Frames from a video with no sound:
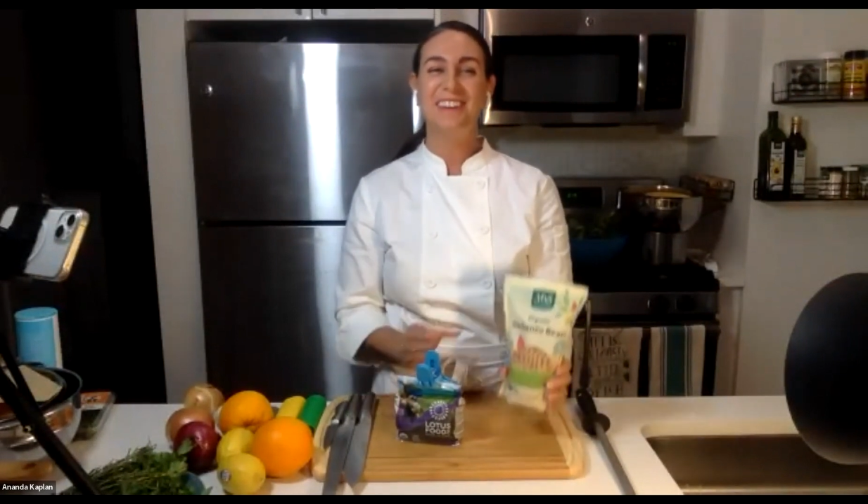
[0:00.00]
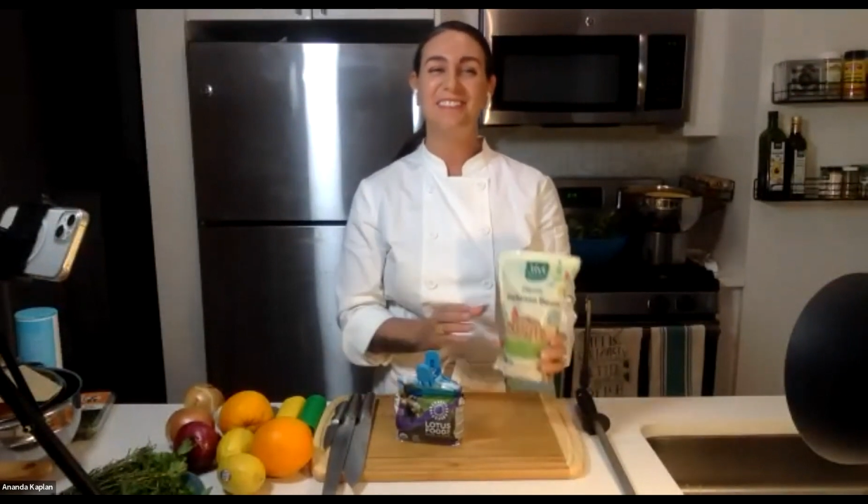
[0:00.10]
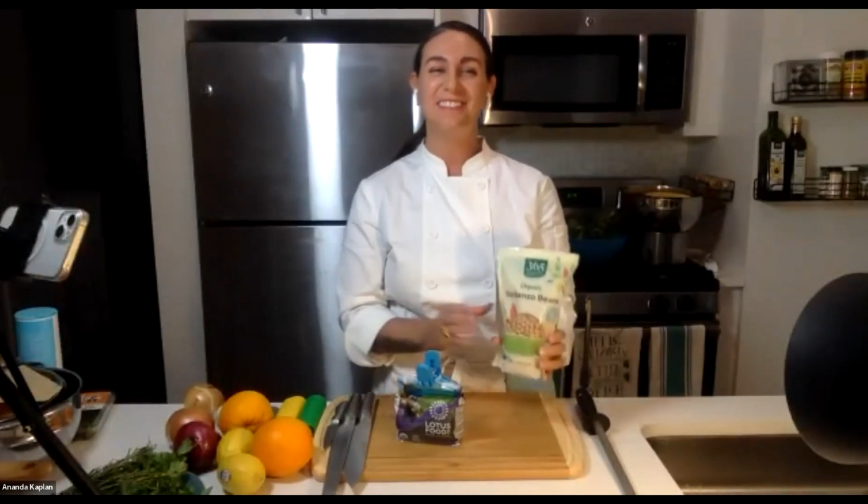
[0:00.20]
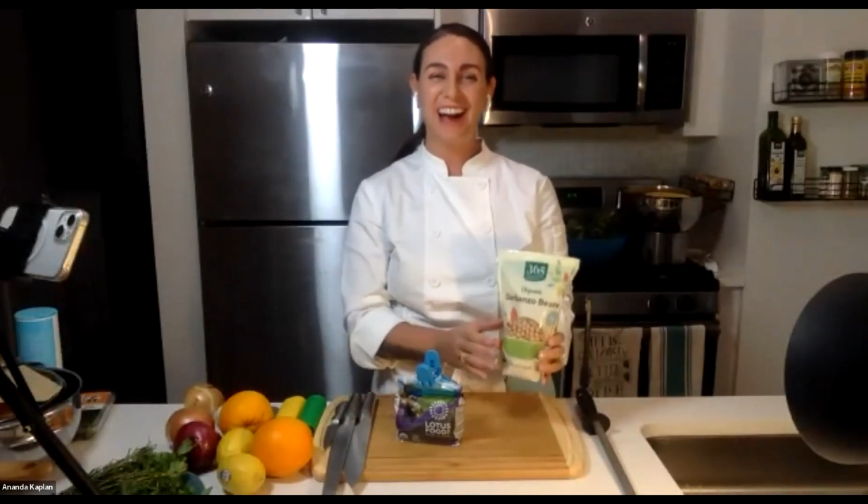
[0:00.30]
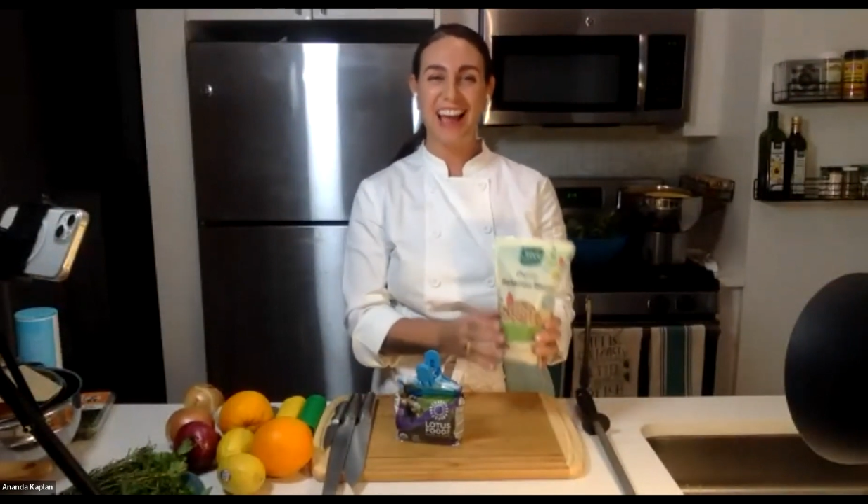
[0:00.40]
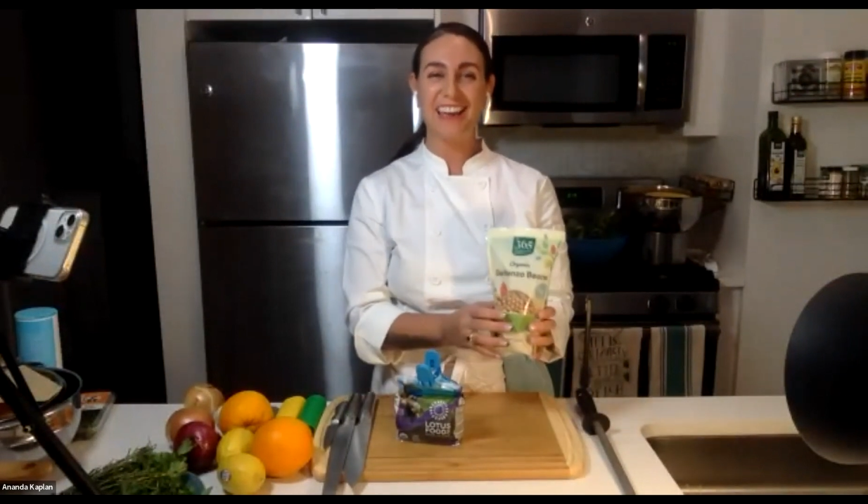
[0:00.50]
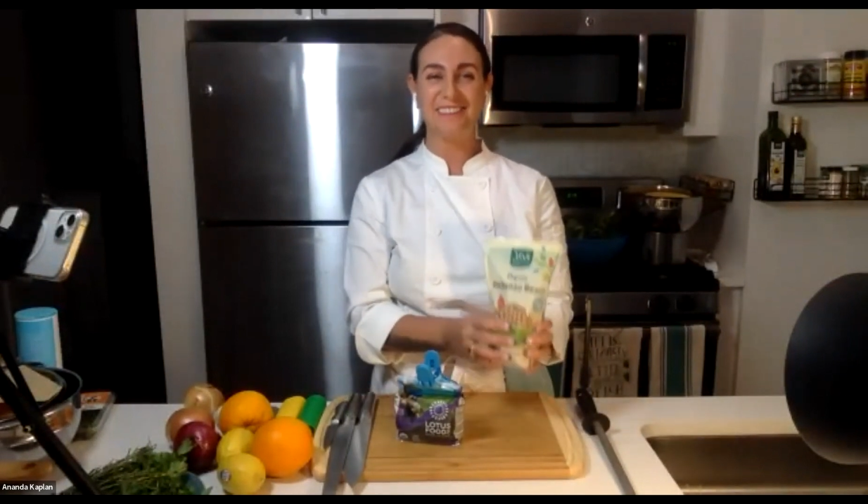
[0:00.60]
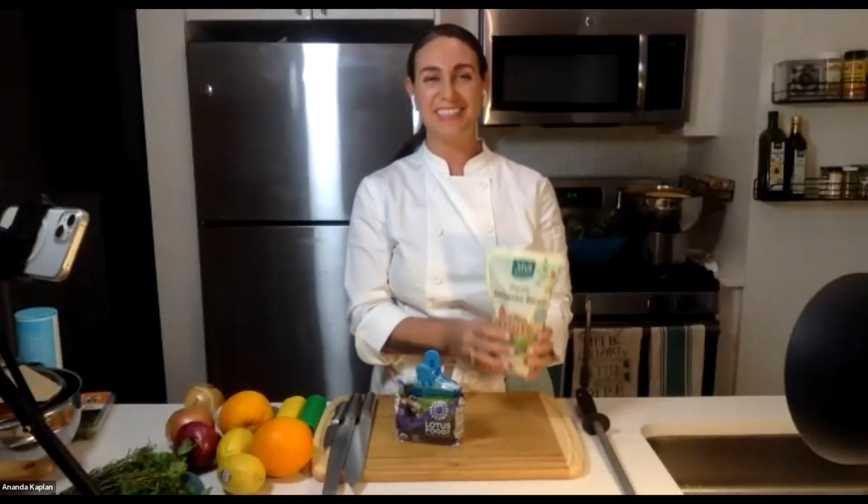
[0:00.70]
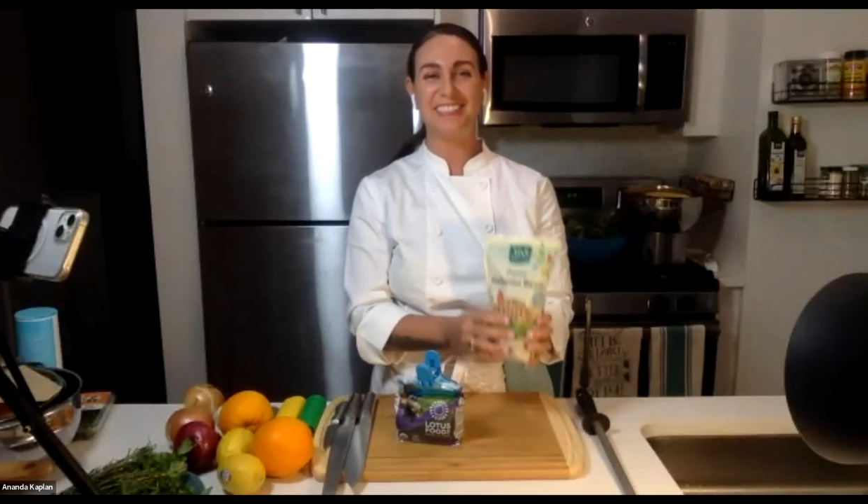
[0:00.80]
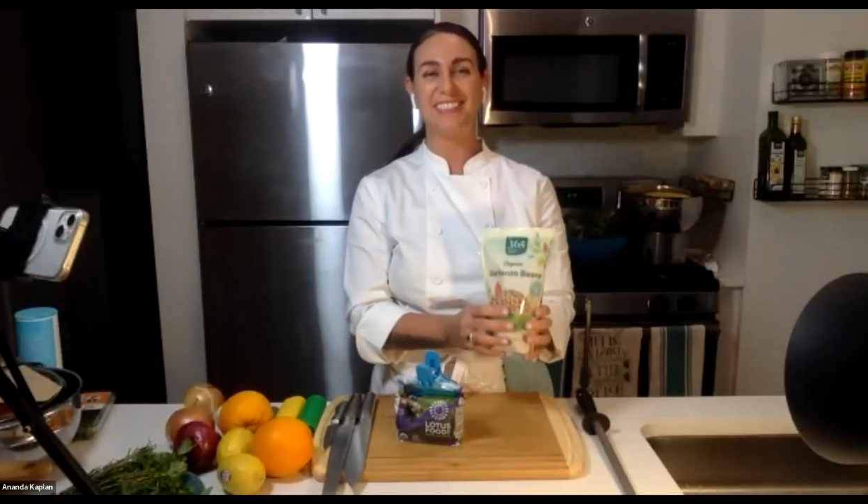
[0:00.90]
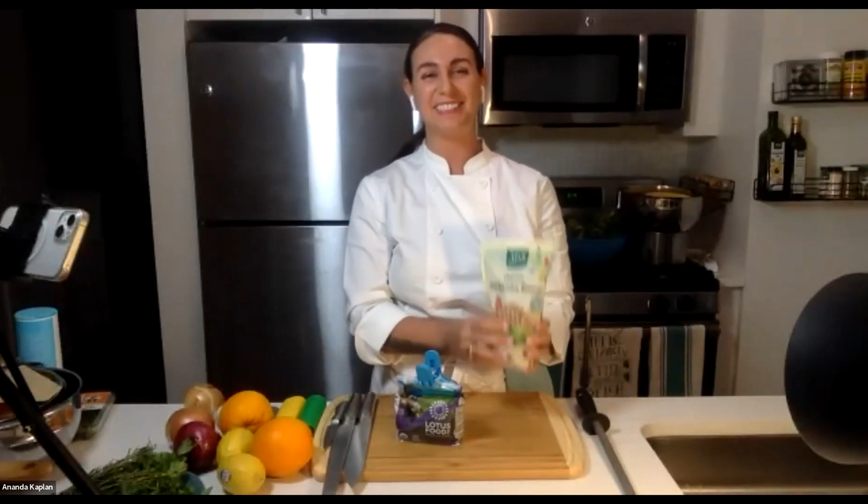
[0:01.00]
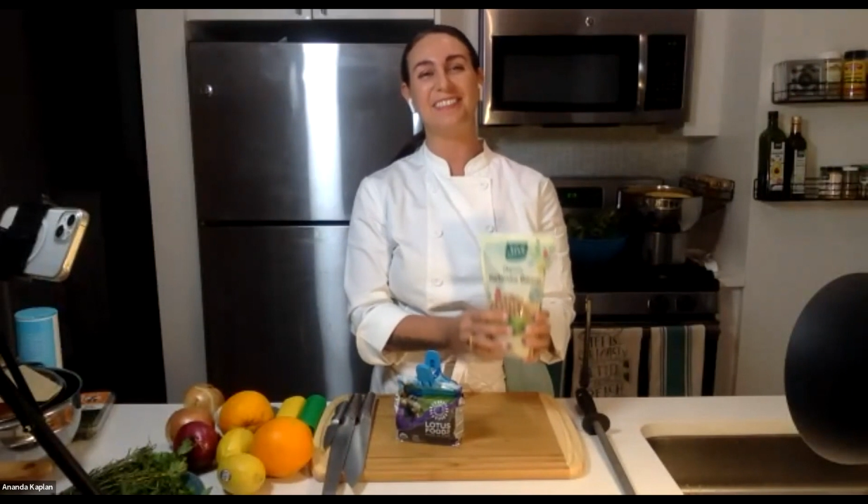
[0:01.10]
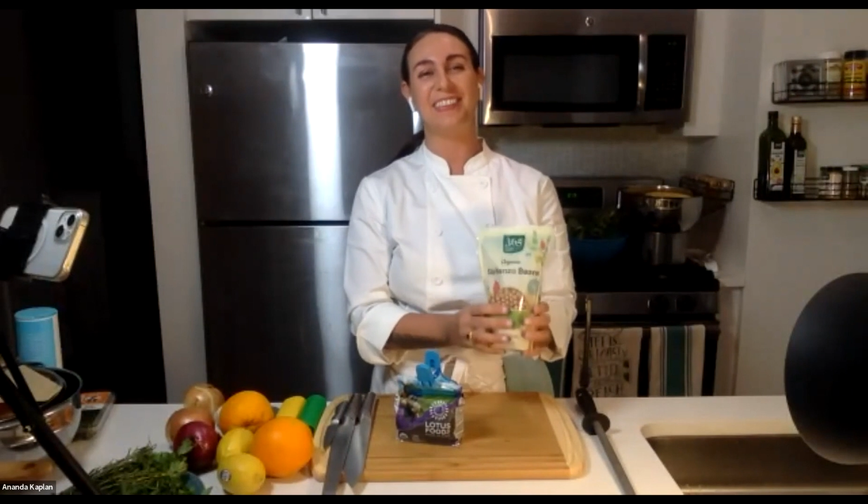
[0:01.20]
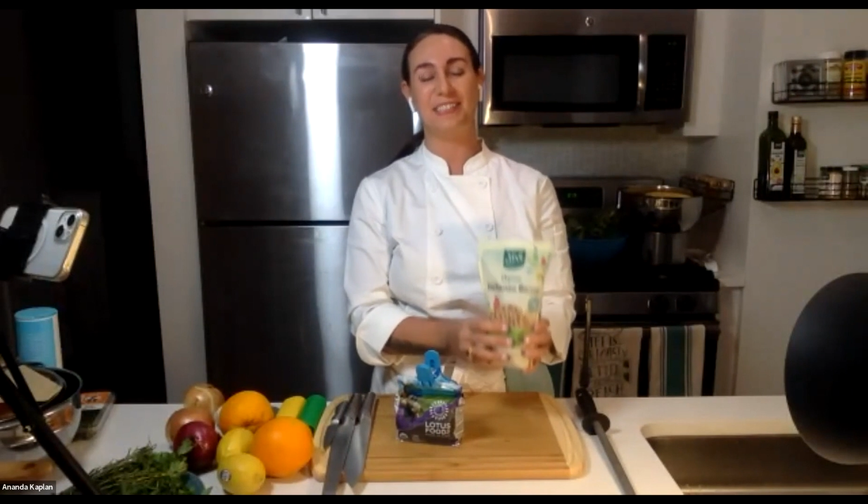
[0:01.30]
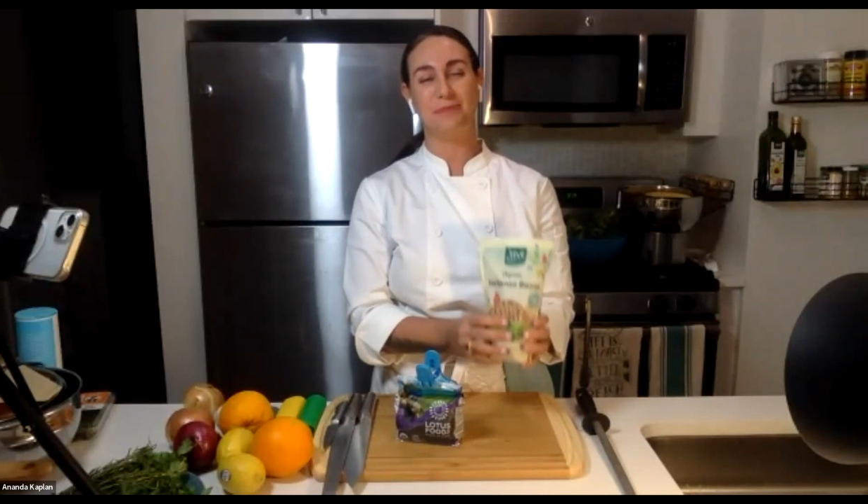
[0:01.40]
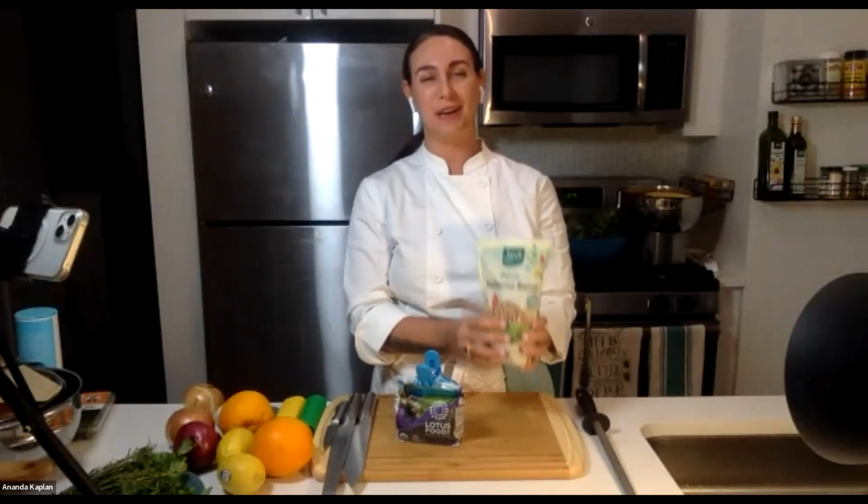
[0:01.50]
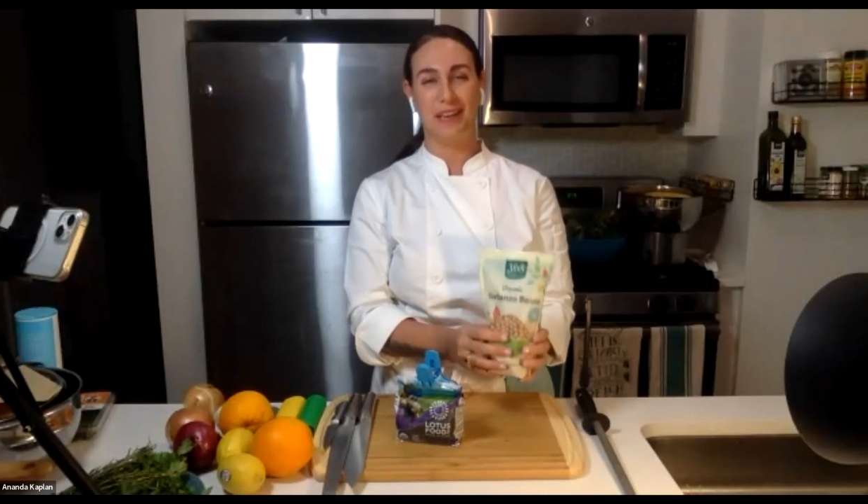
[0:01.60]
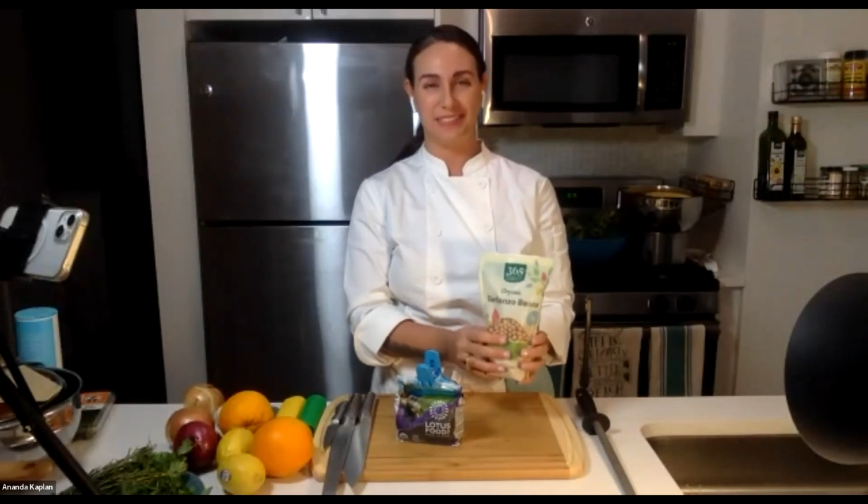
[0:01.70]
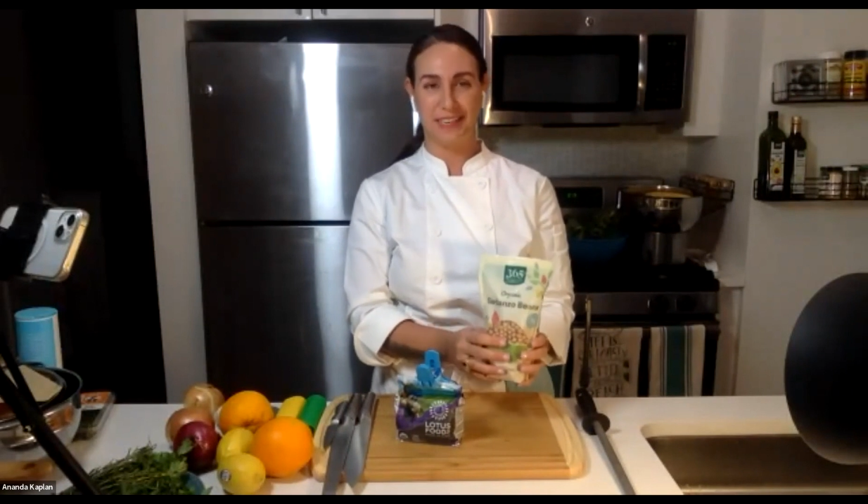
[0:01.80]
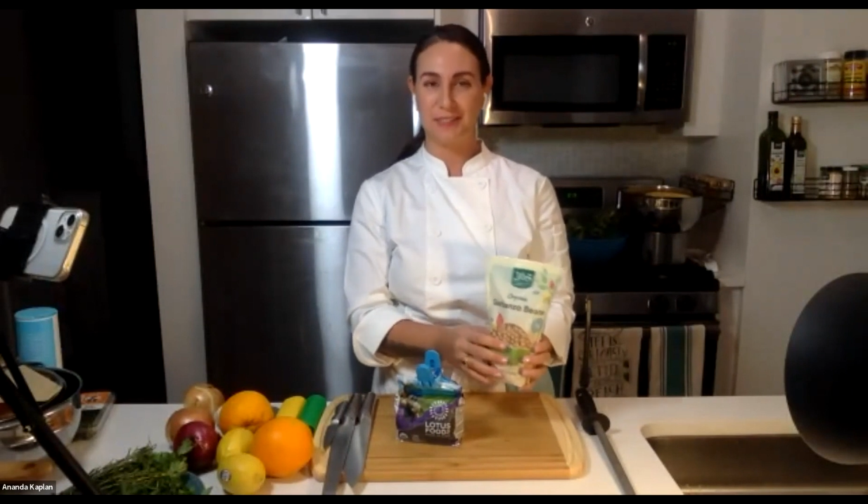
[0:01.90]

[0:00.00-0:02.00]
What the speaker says: why we do this process.